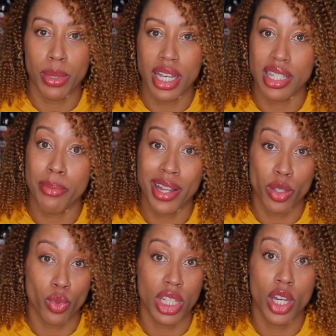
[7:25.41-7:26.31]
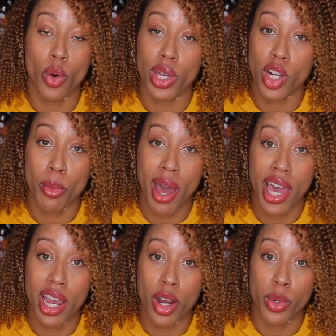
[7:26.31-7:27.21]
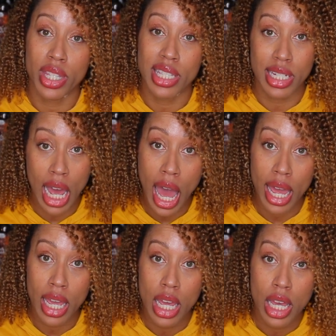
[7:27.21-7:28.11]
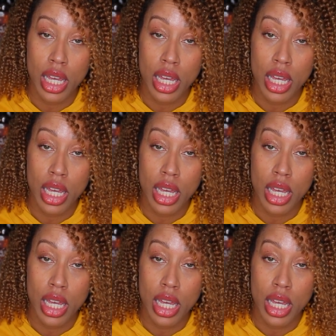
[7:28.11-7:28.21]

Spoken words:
because I'm about to really go in on my hair with this dye.